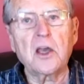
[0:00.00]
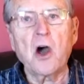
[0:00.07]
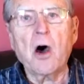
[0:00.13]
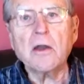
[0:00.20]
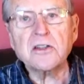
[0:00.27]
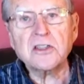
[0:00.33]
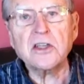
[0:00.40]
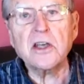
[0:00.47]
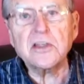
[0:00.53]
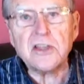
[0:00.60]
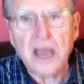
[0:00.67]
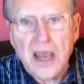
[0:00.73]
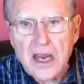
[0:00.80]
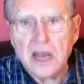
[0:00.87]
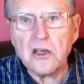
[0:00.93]
God
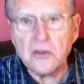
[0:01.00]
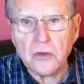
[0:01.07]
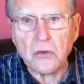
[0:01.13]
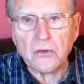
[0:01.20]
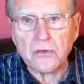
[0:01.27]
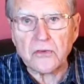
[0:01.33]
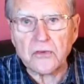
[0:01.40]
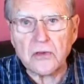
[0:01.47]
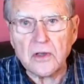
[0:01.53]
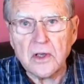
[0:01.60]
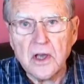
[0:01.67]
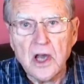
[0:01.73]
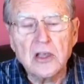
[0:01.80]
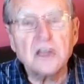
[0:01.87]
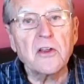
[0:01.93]
sends angels
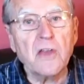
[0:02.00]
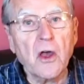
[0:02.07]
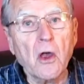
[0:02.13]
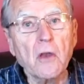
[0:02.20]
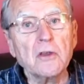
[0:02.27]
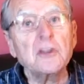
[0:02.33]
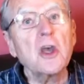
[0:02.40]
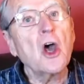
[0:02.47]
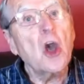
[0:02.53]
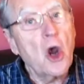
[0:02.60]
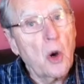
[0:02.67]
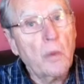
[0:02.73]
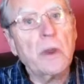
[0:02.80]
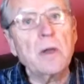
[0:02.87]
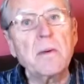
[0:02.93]
to those
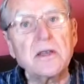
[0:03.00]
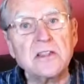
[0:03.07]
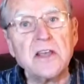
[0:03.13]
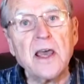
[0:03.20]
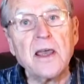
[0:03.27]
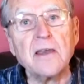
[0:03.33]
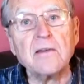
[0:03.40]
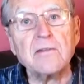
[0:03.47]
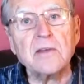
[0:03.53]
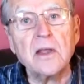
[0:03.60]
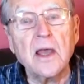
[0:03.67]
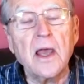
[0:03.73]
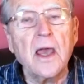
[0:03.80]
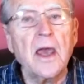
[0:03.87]
who will be saved.